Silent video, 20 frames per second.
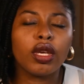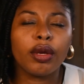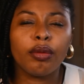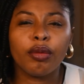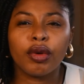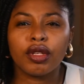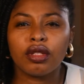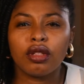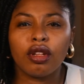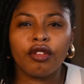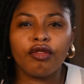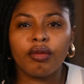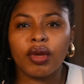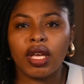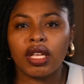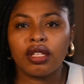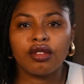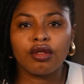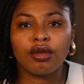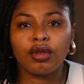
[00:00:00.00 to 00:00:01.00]
he must love
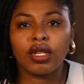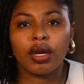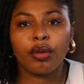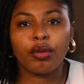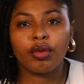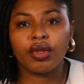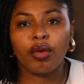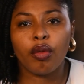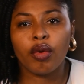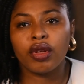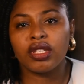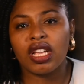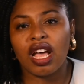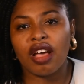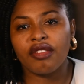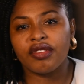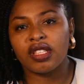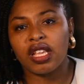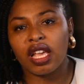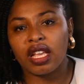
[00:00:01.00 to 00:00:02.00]
me, and so they want to
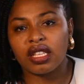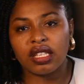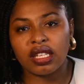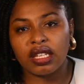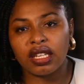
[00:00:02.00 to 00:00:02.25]
have sex